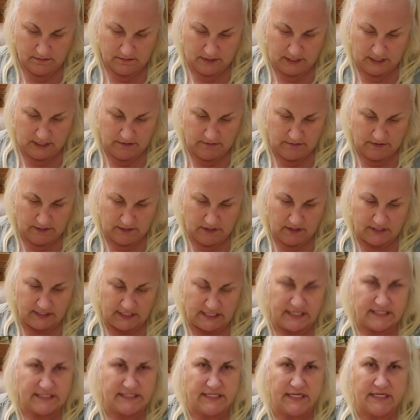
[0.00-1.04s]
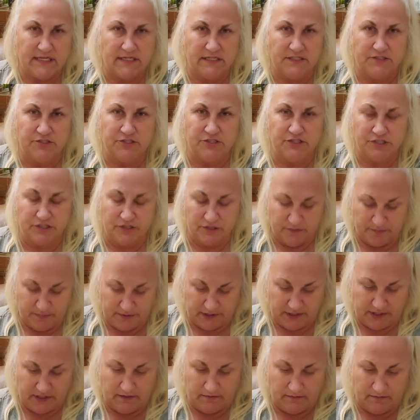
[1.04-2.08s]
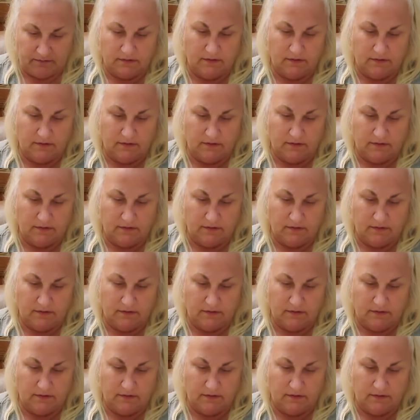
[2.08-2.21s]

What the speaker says: I would call that a 10-inch dinner plate.